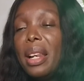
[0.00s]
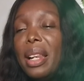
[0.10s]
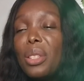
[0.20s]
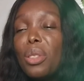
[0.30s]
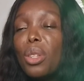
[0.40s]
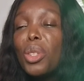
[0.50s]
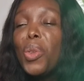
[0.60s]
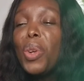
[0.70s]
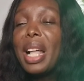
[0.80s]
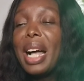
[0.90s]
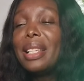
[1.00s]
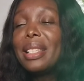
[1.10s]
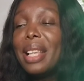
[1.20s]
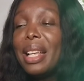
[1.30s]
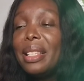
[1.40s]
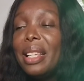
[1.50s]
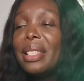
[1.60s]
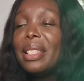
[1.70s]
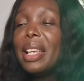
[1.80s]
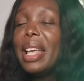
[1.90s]
Let us look at
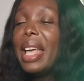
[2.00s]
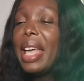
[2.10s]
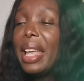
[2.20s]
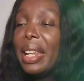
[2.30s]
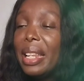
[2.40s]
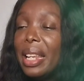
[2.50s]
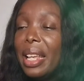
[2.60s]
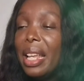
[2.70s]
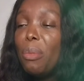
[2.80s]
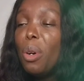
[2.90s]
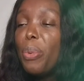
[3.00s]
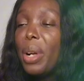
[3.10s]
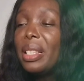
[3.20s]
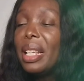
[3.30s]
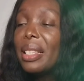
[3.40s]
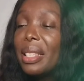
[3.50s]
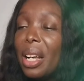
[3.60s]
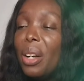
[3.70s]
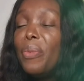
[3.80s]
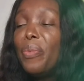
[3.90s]
stages in hemopoietic
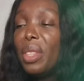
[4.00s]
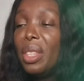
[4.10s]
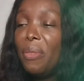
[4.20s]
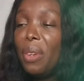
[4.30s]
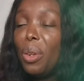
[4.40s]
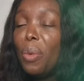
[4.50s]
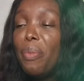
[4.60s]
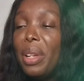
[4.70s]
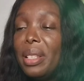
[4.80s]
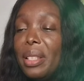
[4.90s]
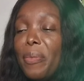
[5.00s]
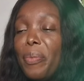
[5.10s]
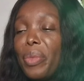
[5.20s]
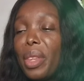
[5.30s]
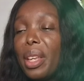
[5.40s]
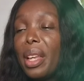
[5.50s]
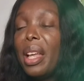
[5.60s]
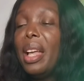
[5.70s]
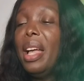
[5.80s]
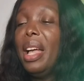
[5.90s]
cell development.
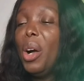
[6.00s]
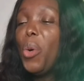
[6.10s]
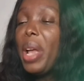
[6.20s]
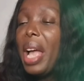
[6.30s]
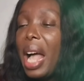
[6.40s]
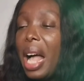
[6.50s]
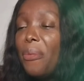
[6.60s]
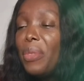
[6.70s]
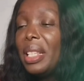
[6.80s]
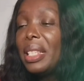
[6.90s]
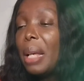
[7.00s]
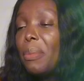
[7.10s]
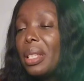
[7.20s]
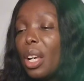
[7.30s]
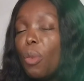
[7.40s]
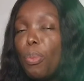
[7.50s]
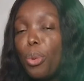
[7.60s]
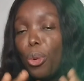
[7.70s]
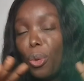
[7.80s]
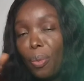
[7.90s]
We have the stem cell
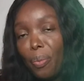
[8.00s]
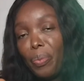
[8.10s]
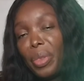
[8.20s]
pool.